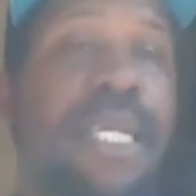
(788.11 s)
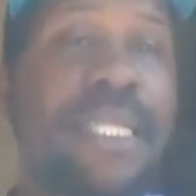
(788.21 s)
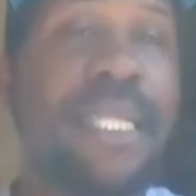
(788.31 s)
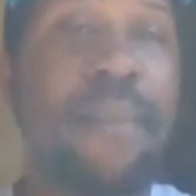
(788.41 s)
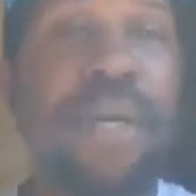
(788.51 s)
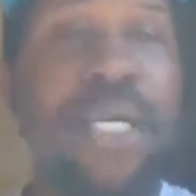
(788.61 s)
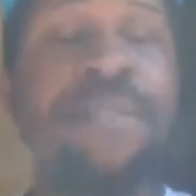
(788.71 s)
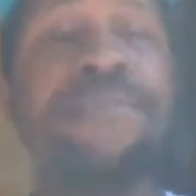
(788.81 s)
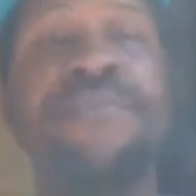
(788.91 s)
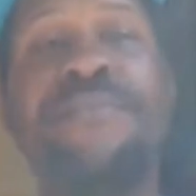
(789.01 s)
hit that
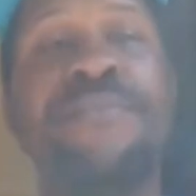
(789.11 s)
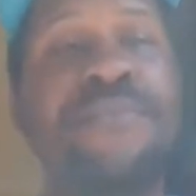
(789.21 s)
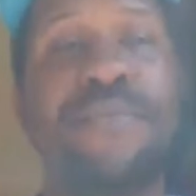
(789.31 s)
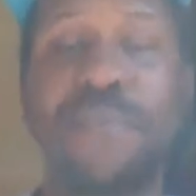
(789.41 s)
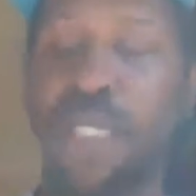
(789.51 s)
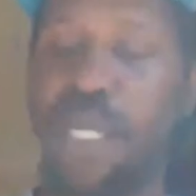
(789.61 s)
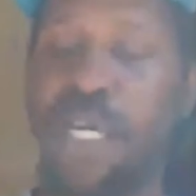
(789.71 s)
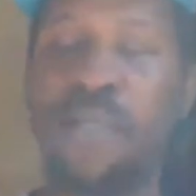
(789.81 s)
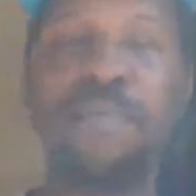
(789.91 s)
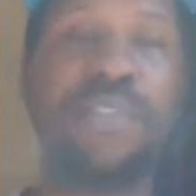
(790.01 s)
button,
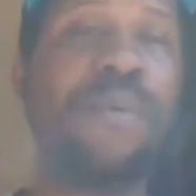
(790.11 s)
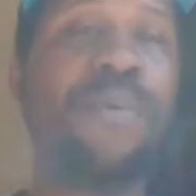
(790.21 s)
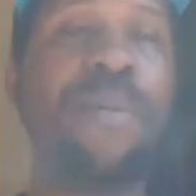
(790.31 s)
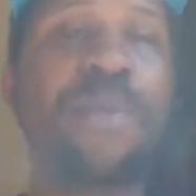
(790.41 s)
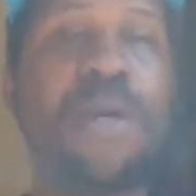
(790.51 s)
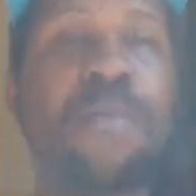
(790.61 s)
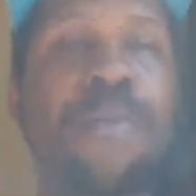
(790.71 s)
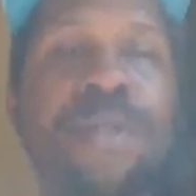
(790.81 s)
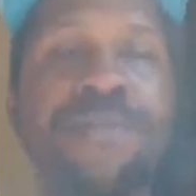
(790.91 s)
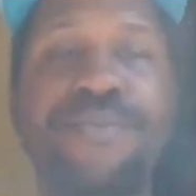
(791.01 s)
um, see what I'm
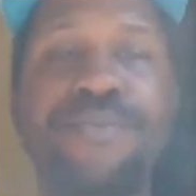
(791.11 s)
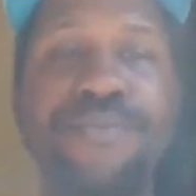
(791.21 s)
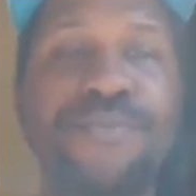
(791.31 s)
talking about.